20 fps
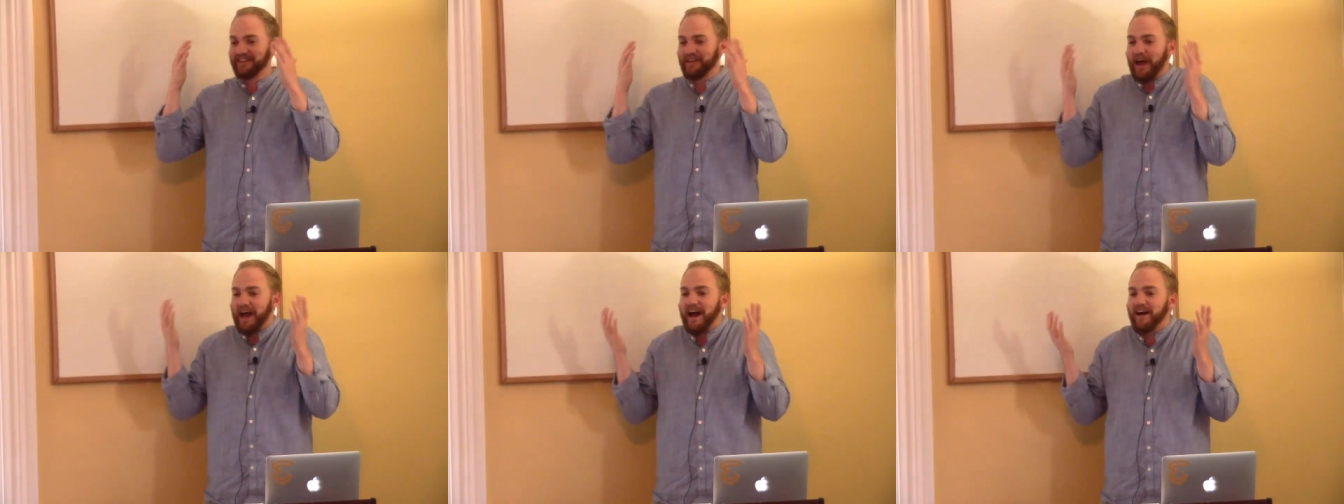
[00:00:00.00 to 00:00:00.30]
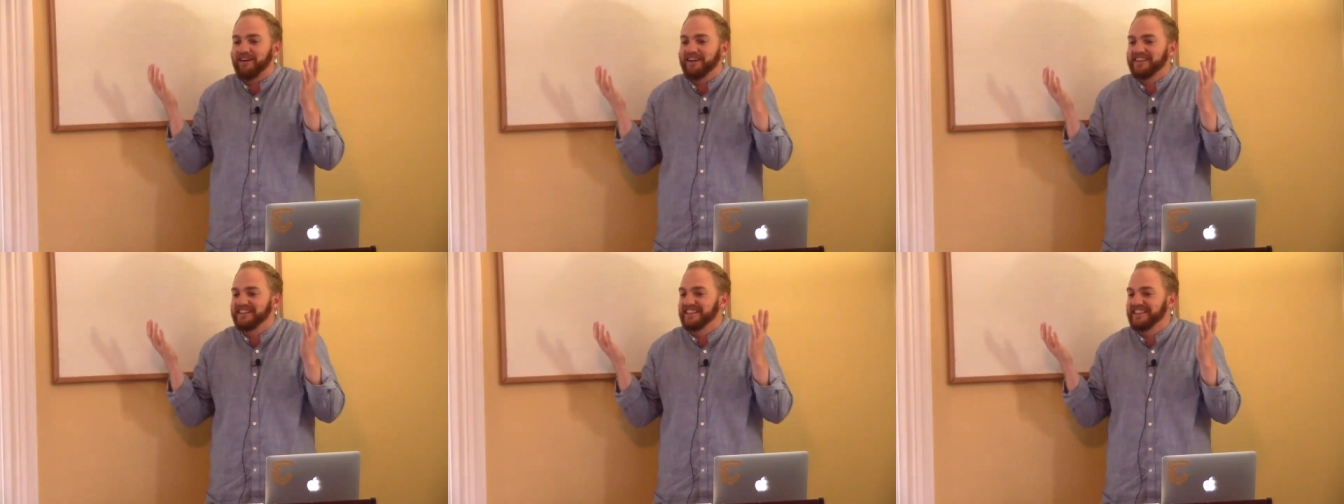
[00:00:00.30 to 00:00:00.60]

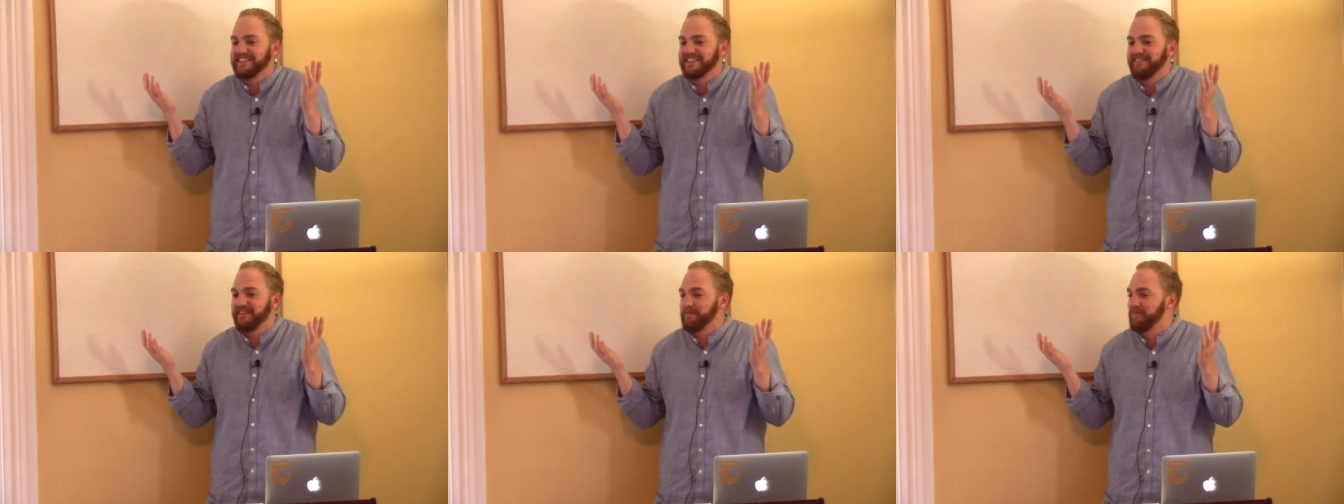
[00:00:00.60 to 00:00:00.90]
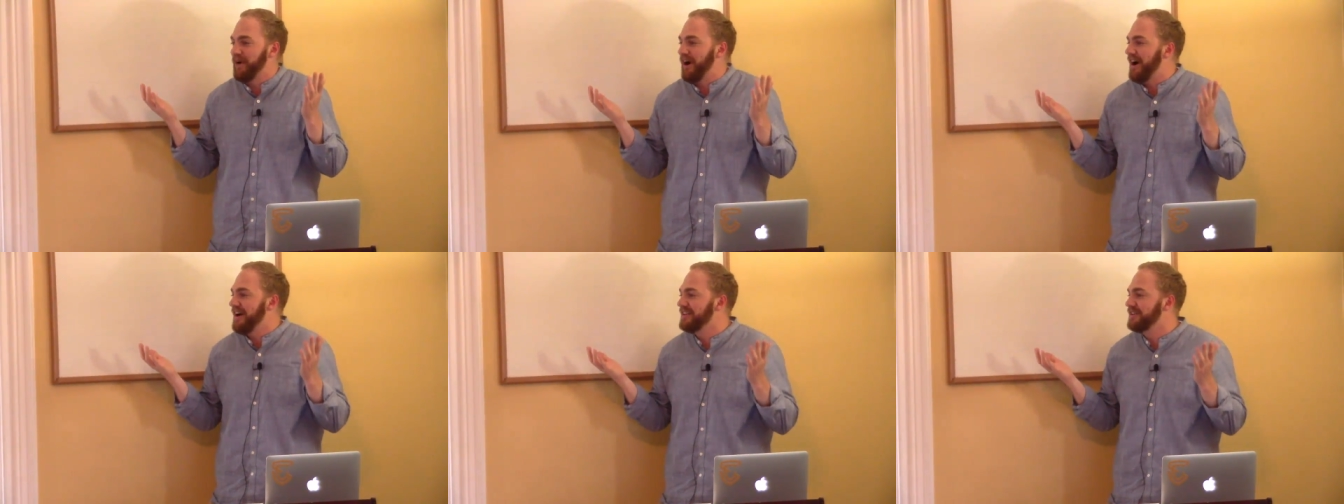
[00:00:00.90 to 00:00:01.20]
how is this even
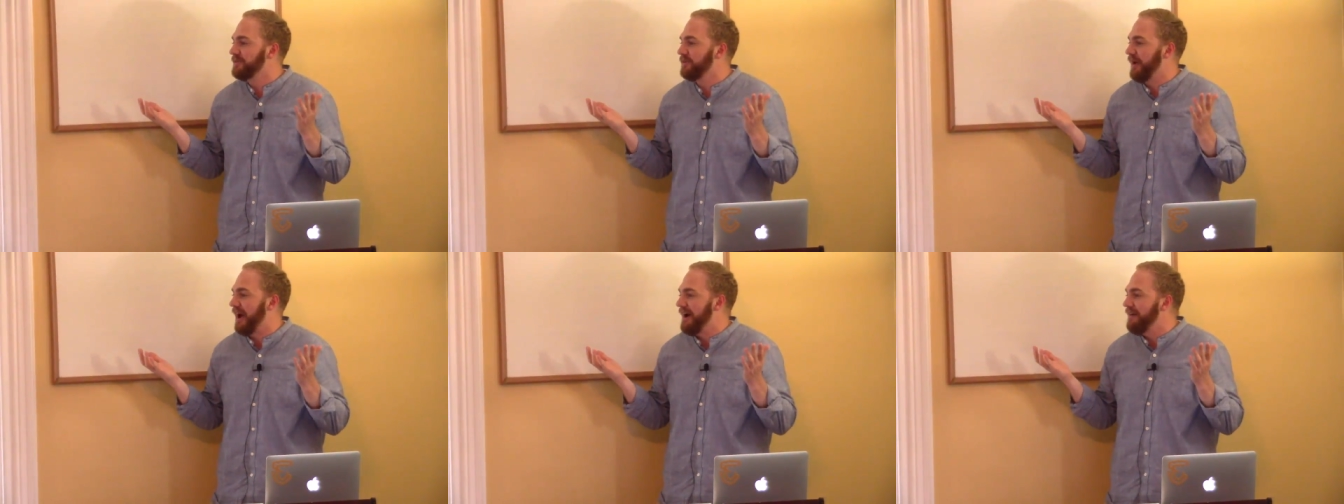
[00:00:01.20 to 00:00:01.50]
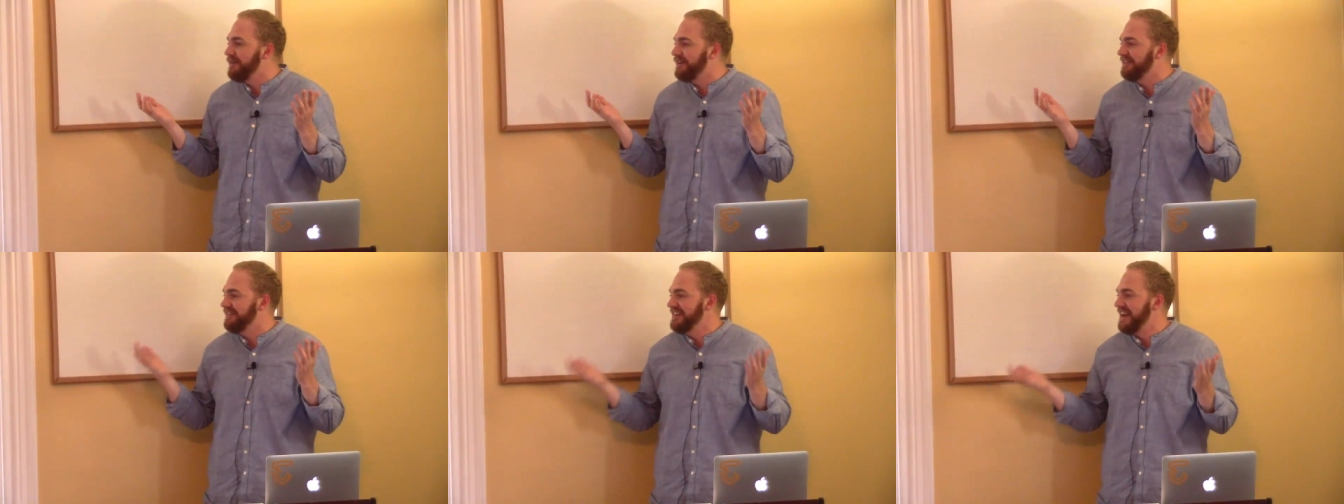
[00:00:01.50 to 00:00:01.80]
possible? I
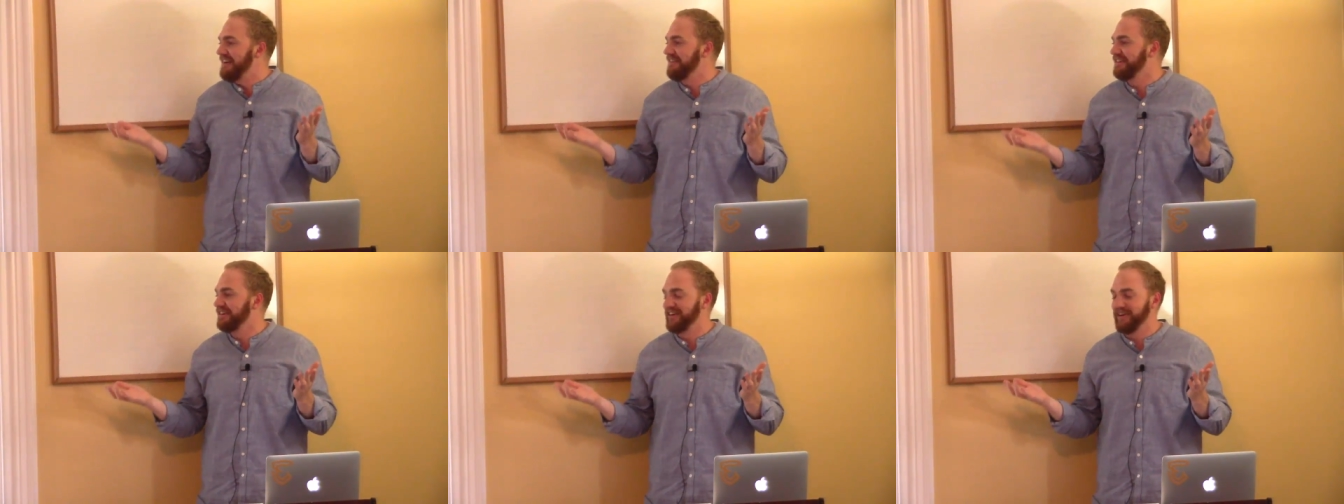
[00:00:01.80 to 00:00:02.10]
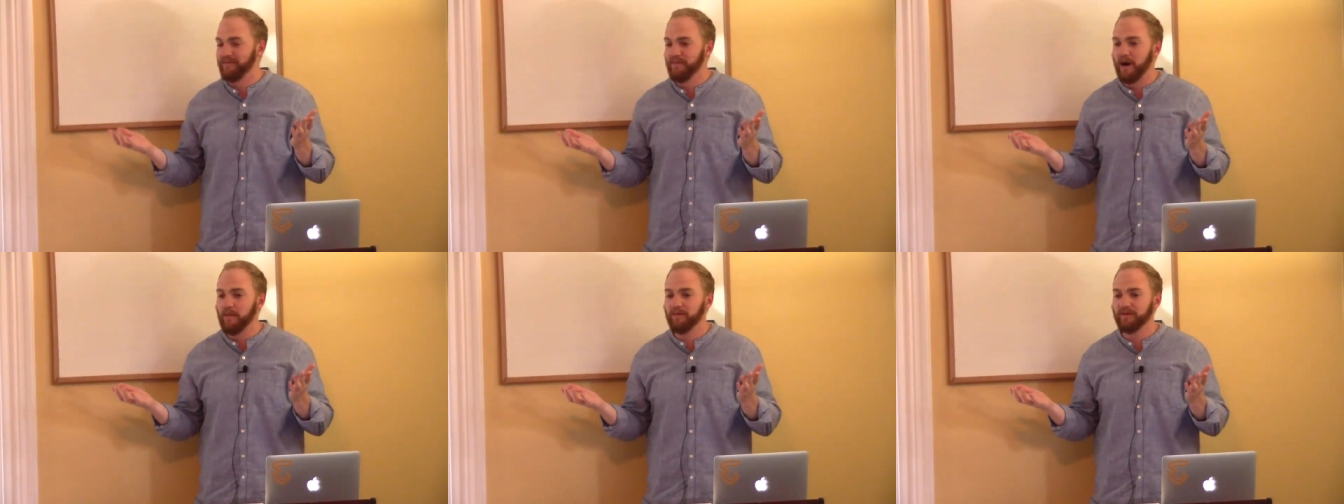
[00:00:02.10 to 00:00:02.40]
would have never
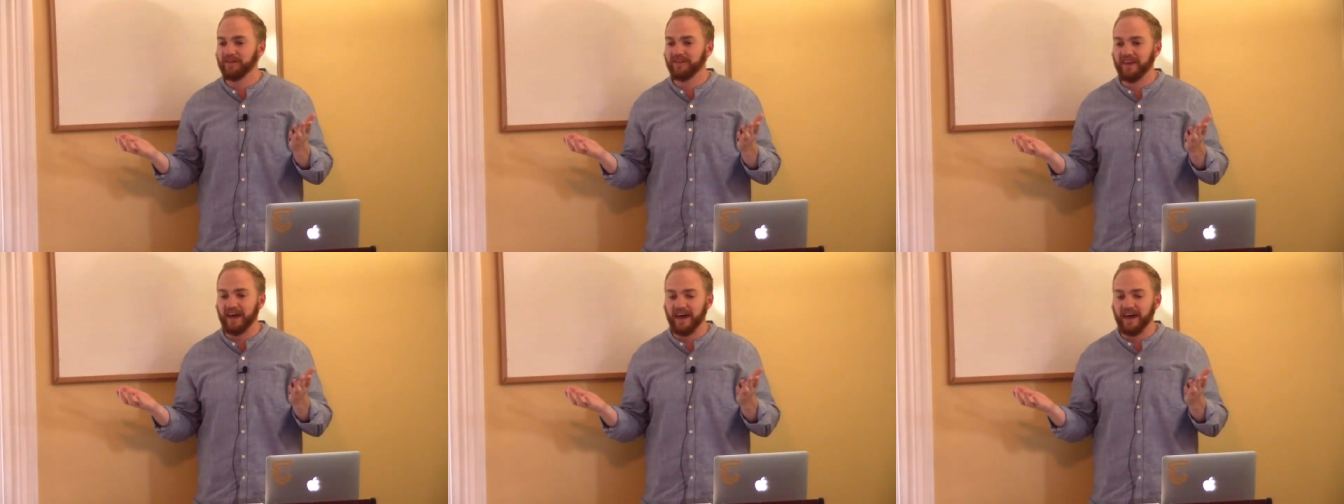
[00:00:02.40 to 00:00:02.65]
come up with